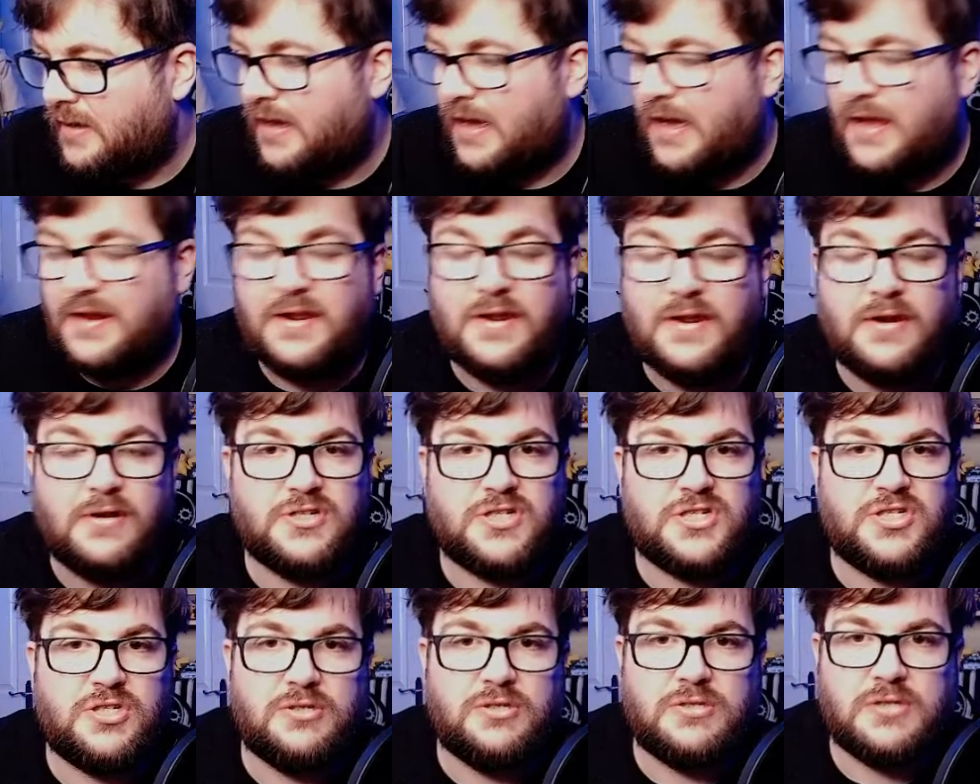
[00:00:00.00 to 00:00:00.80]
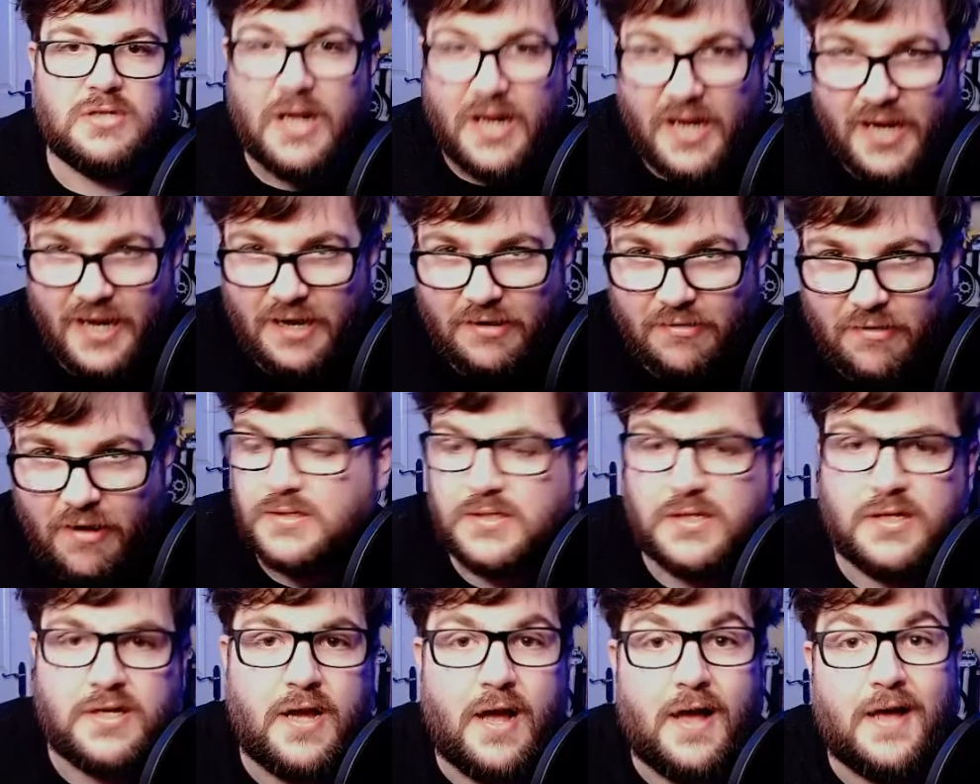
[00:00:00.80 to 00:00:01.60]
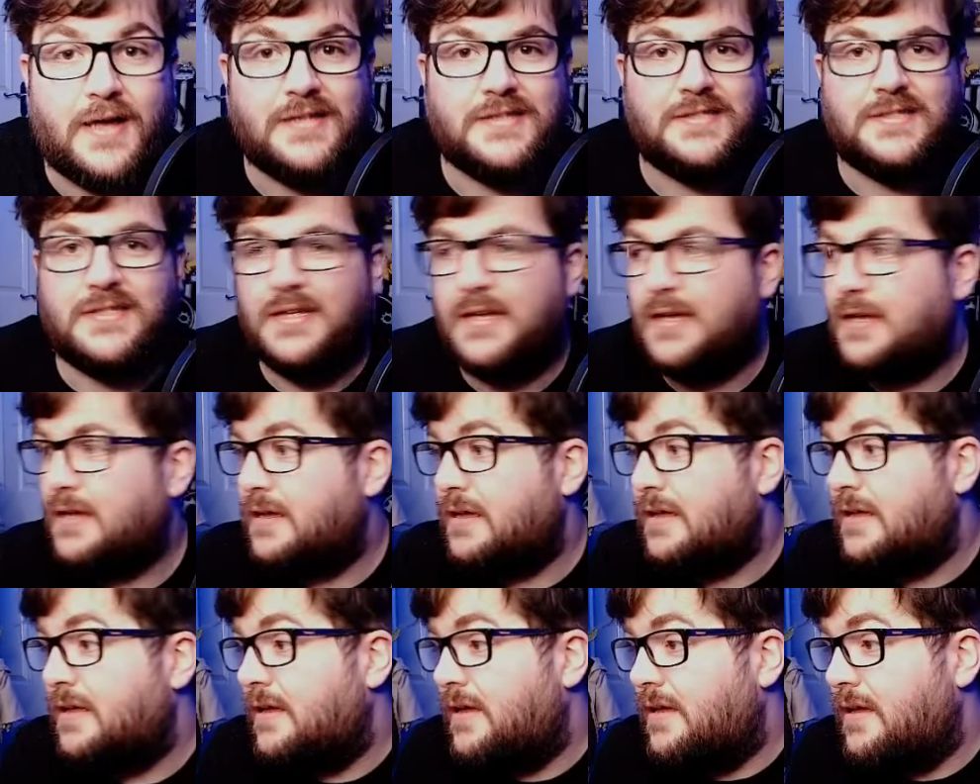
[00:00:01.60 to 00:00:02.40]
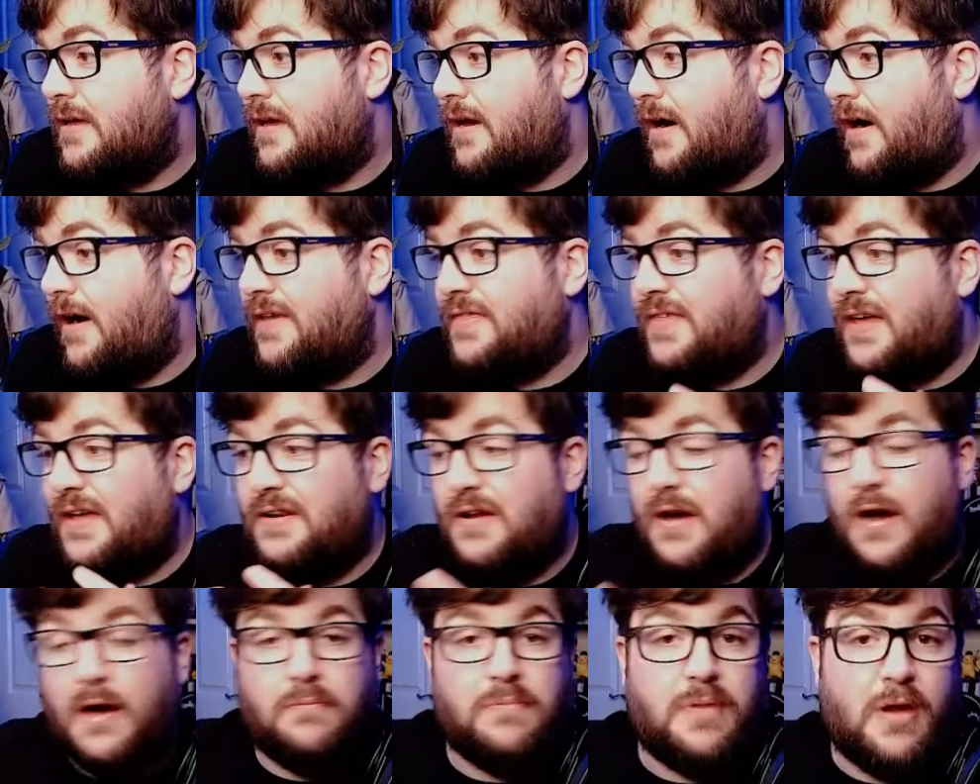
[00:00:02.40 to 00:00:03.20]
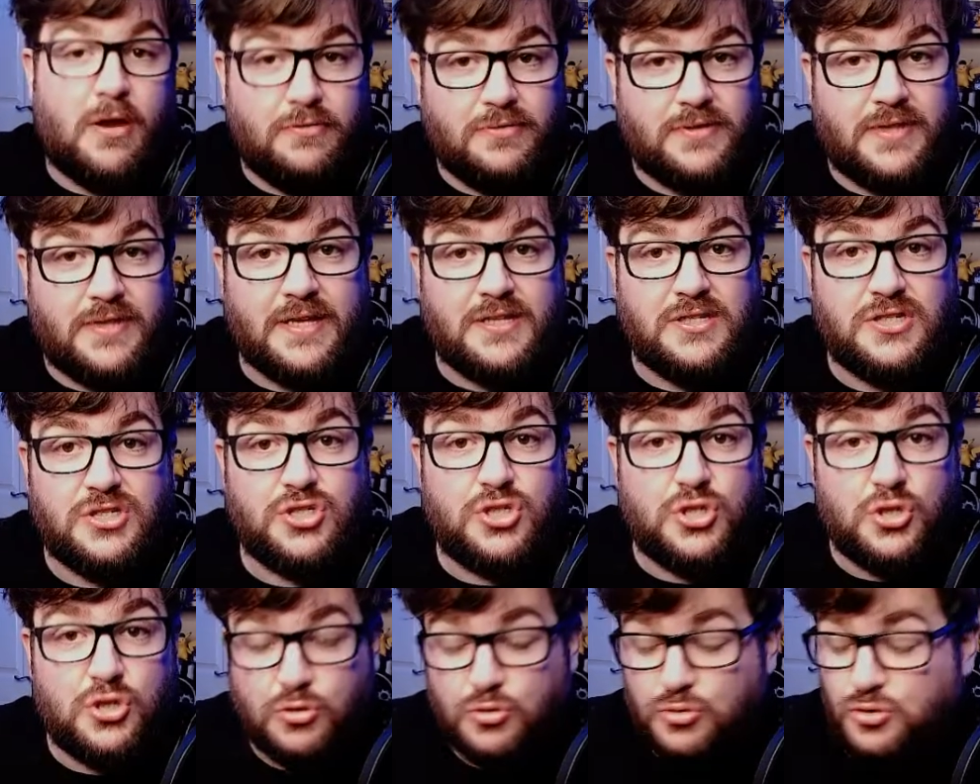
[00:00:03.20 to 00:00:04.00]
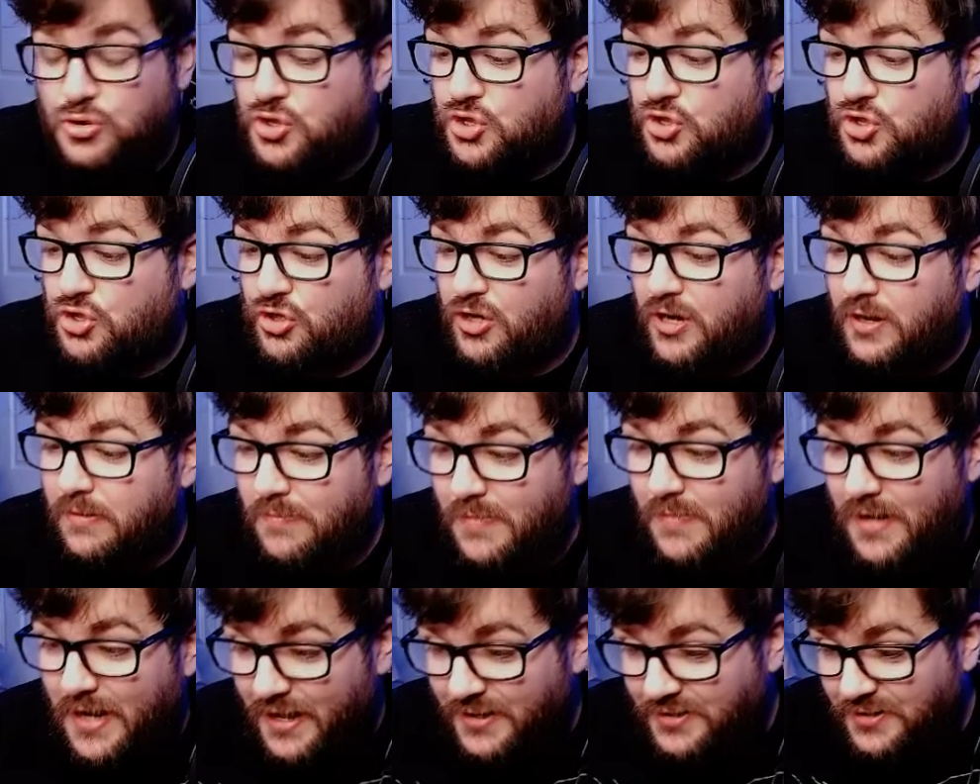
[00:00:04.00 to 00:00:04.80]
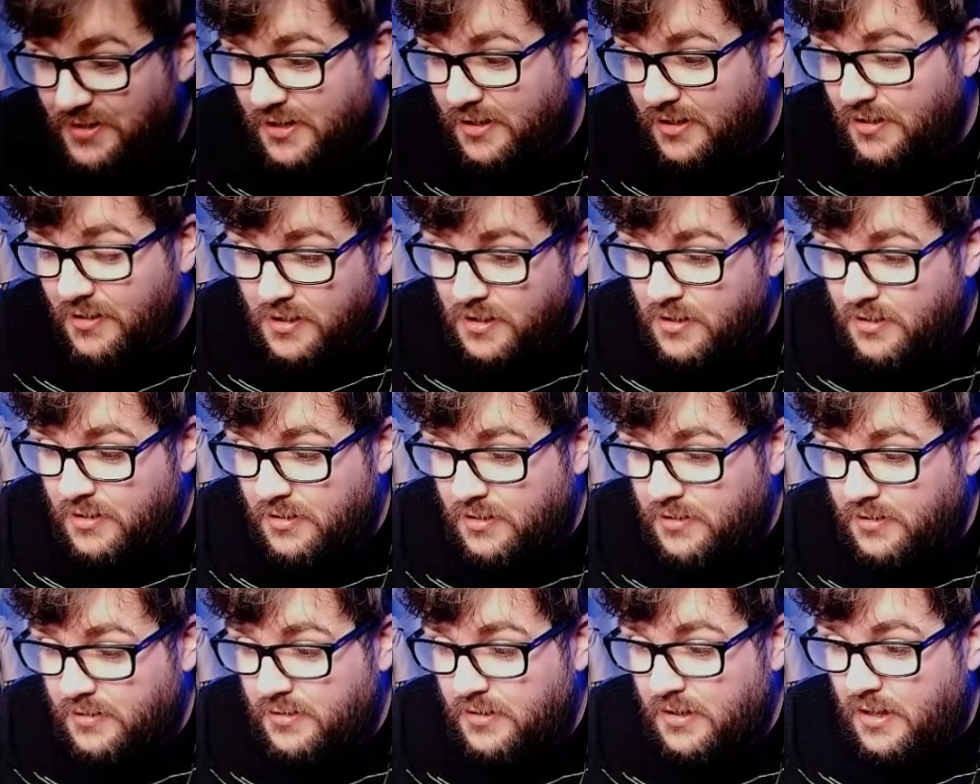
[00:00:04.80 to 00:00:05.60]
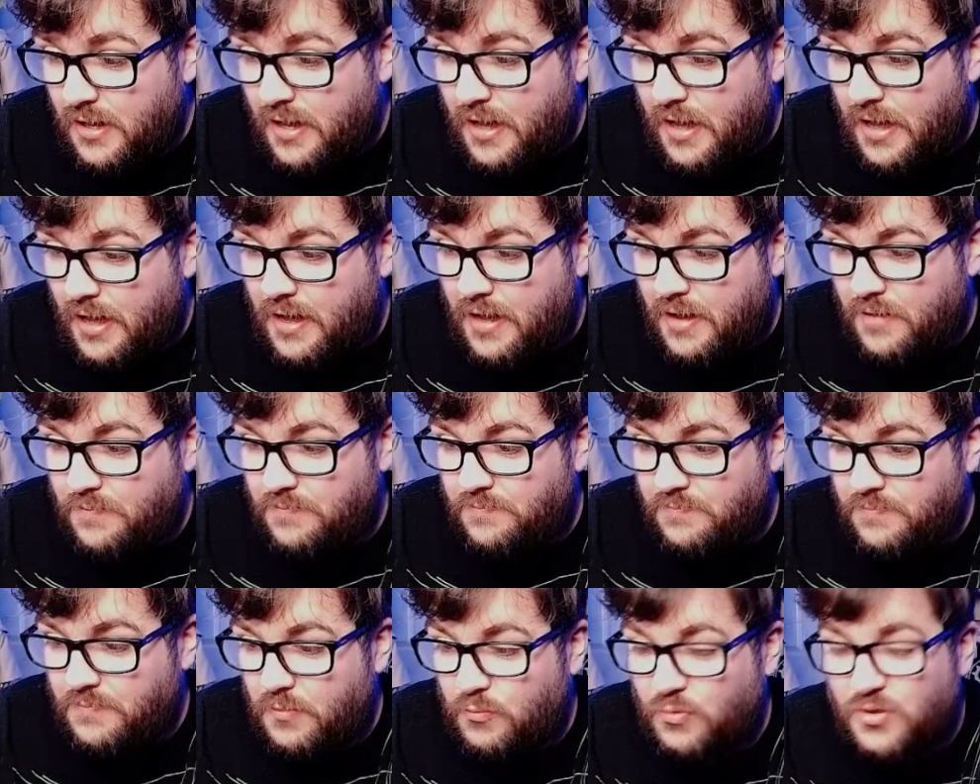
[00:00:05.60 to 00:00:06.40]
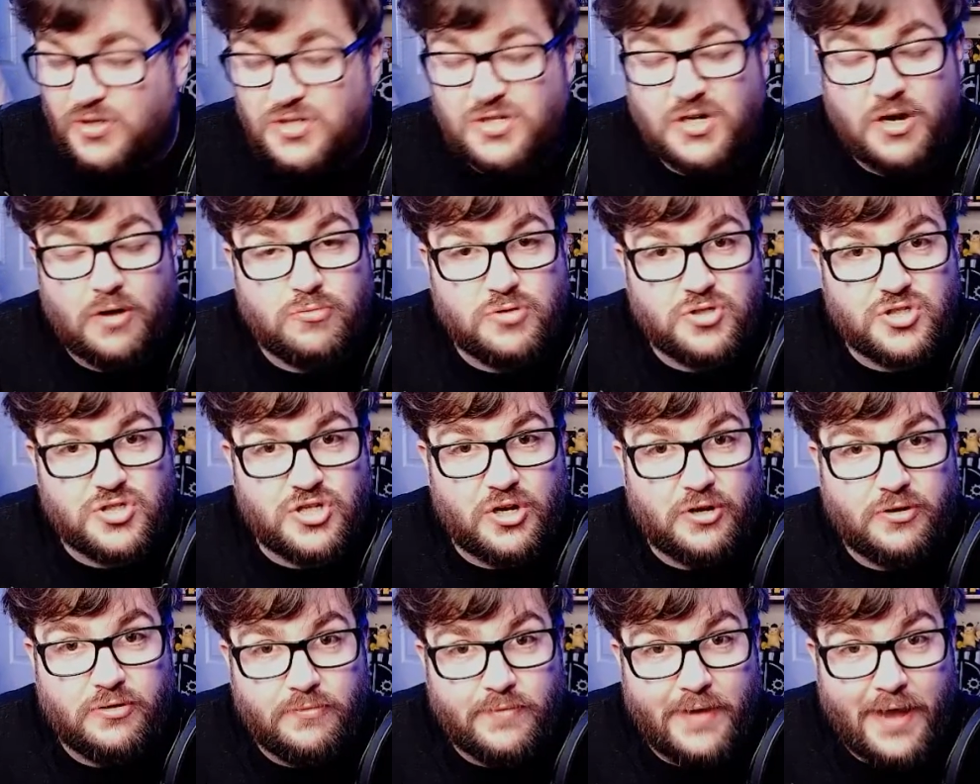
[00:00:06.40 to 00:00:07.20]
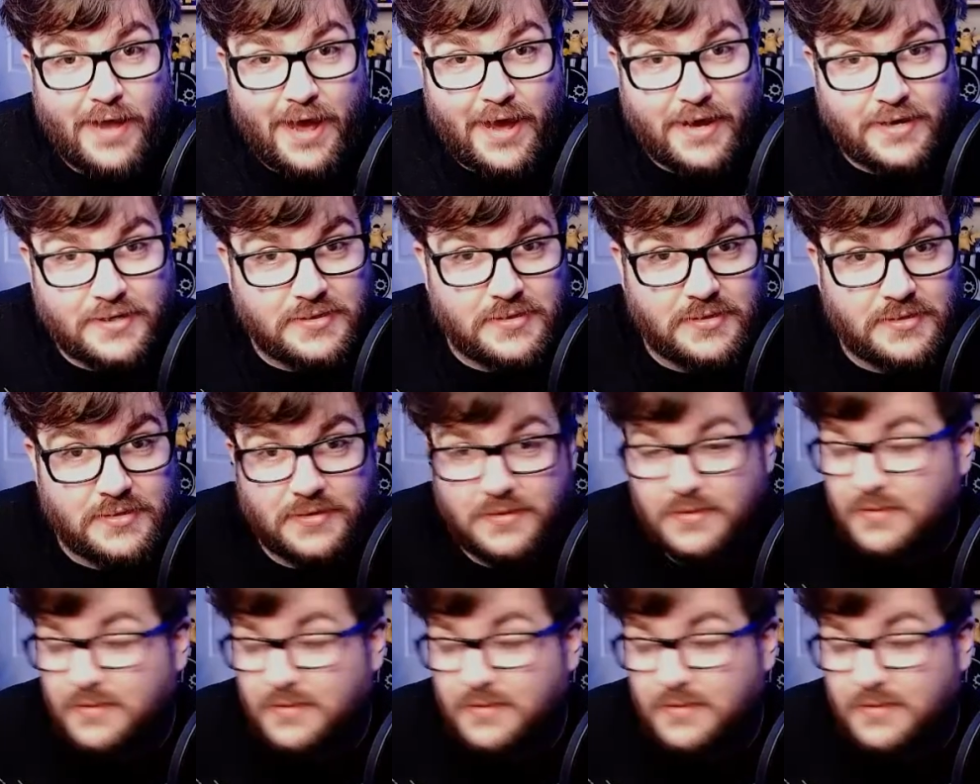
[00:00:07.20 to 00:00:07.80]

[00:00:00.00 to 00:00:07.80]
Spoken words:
And then I'll just do some clear up. So guys, I then upload this to Streamladder, which I will show you next.